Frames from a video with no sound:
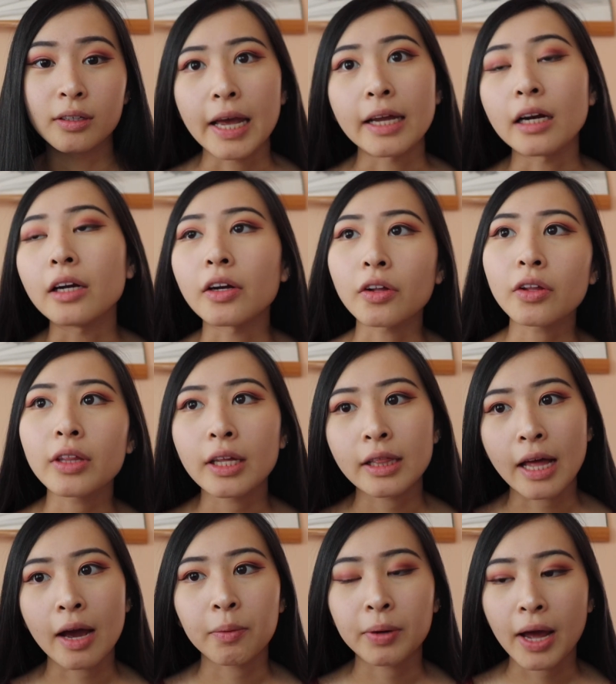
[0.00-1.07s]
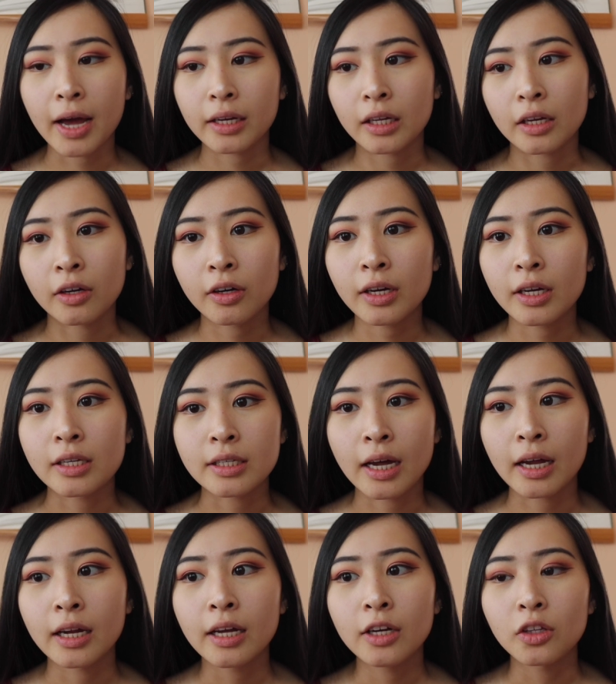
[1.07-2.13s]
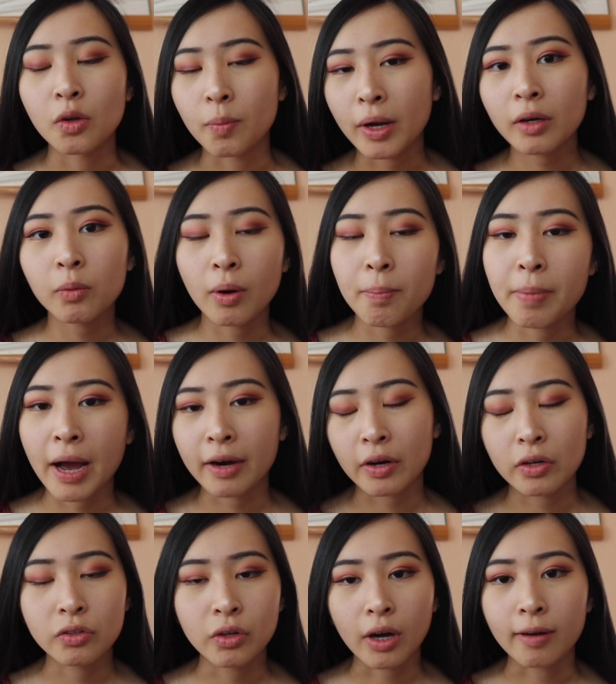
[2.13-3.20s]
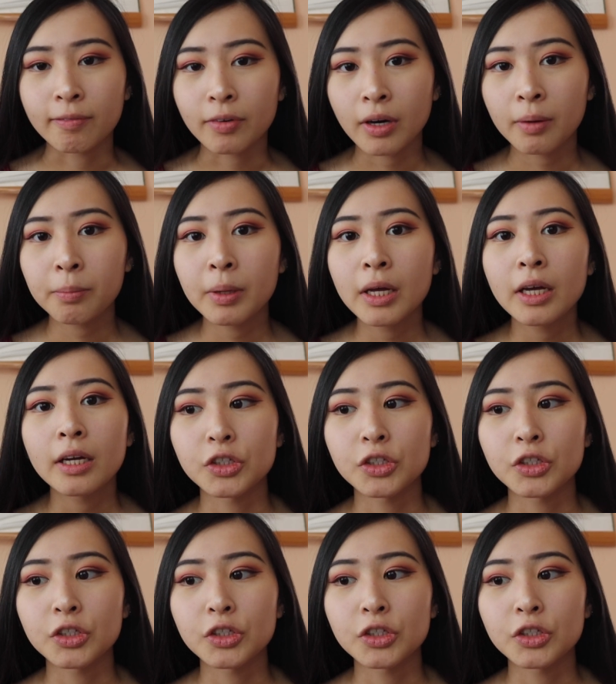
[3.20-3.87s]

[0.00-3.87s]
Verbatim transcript: And another thing that I would add here is that no matter what background you come from,